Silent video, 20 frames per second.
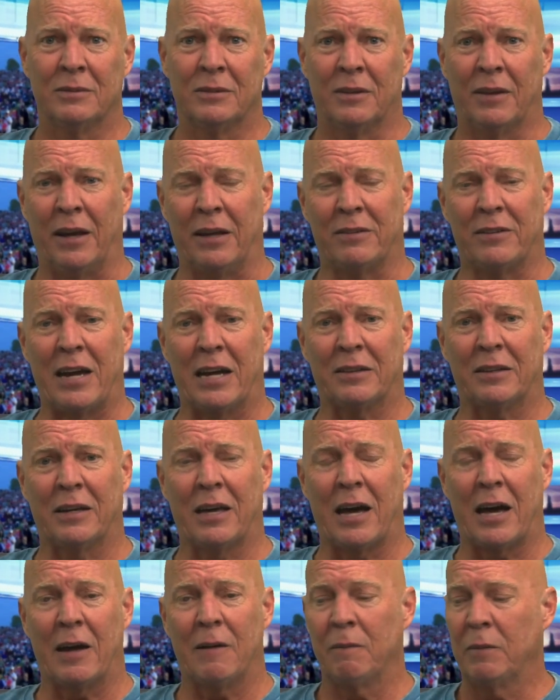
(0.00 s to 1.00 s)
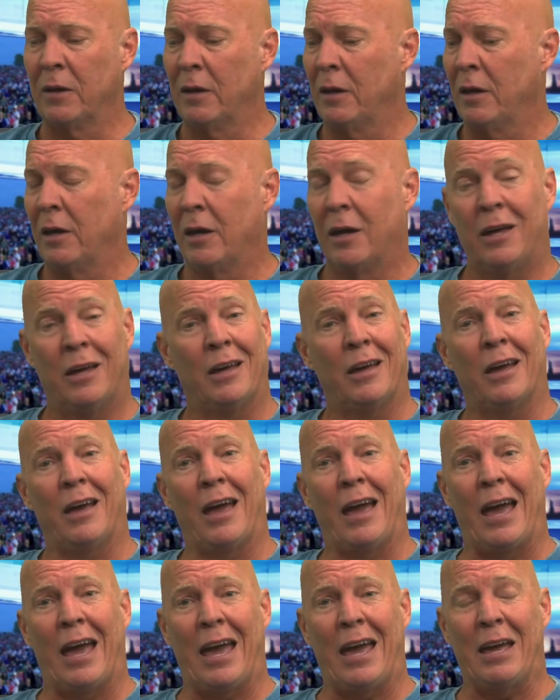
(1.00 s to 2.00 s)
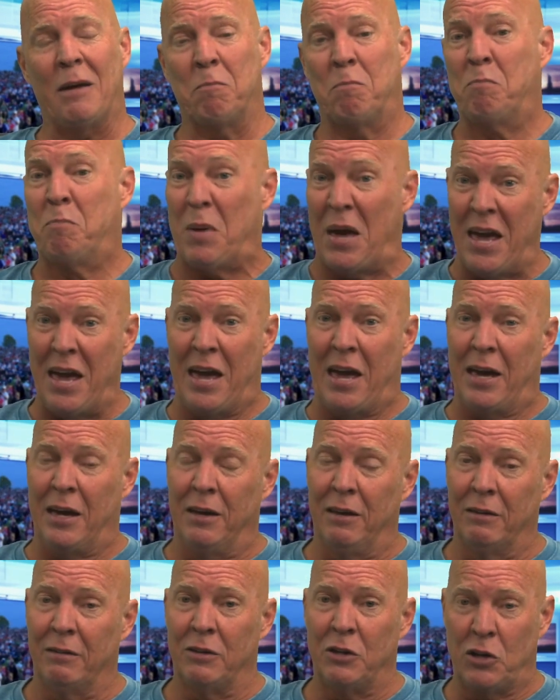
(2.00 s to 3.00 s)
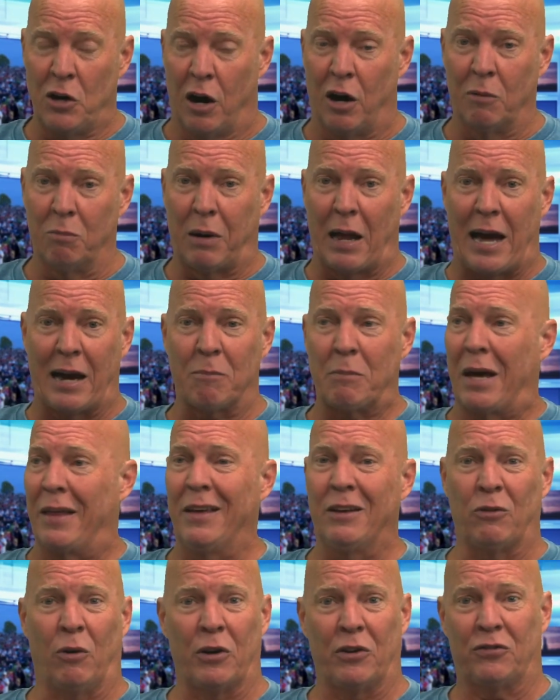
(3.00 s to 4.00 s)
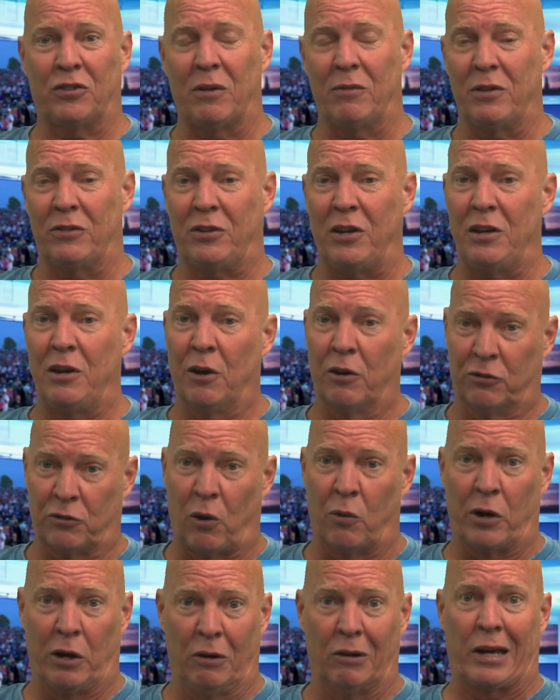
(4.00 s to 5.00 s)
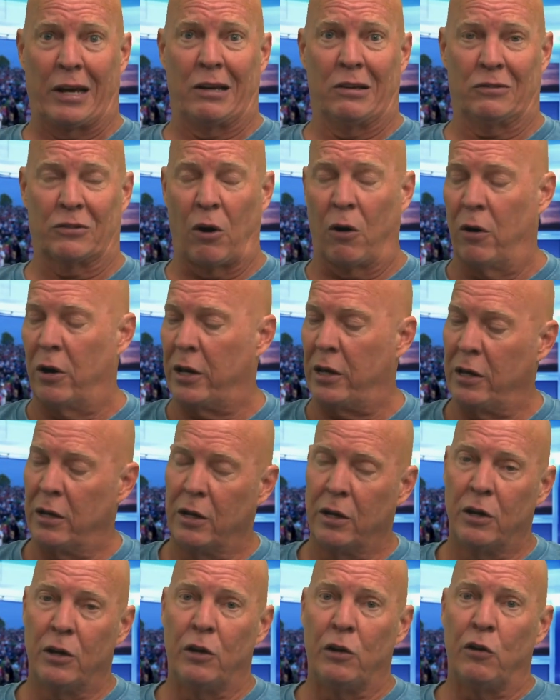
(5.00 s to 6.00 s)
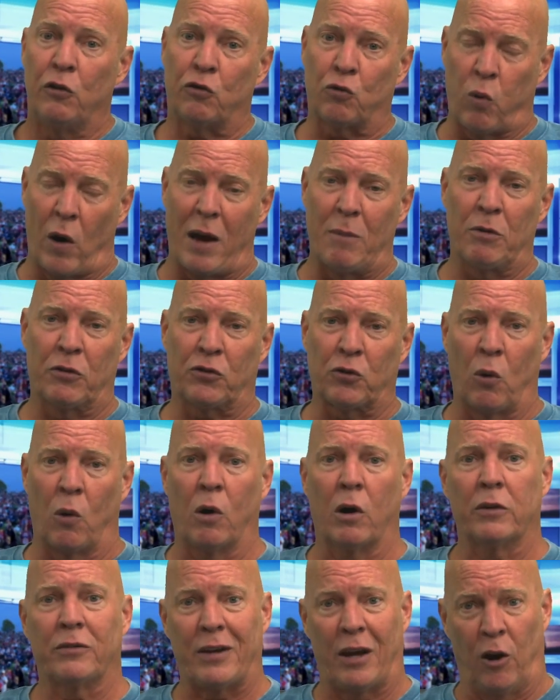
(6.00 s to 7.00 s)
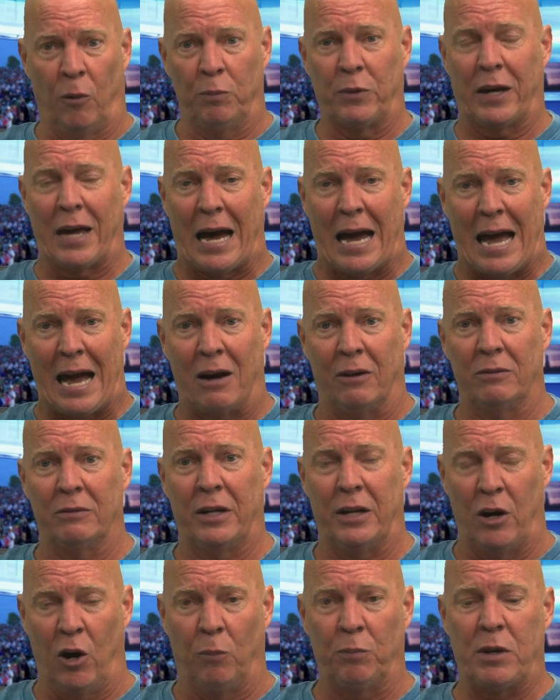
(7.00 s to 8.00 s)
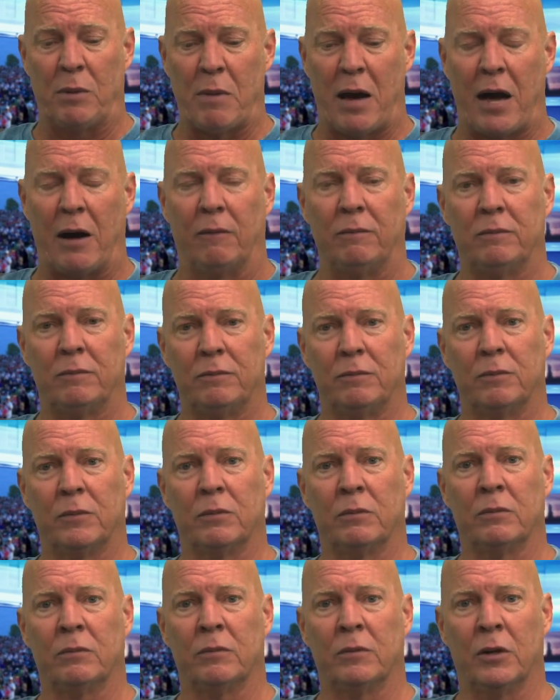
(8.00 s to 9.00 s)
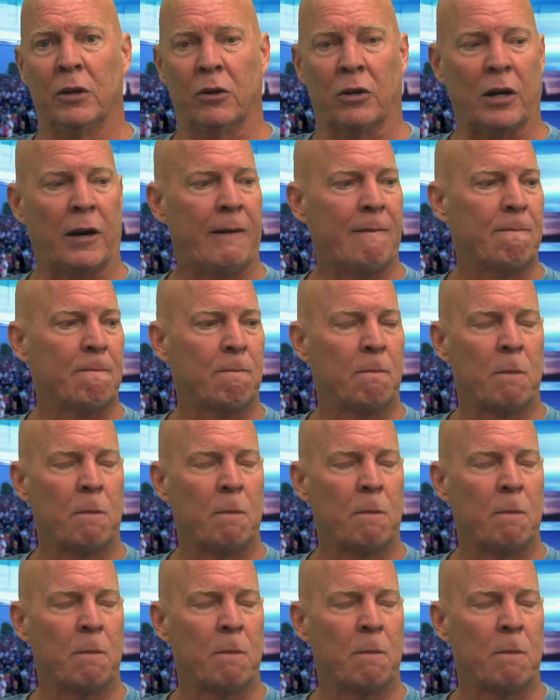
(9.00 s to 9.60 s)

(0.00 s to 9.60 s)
They attacked the guy a big young black man, he's only 17 years old, he looked like he's 30, swam to shore to help the guy out and helped him out. Okay?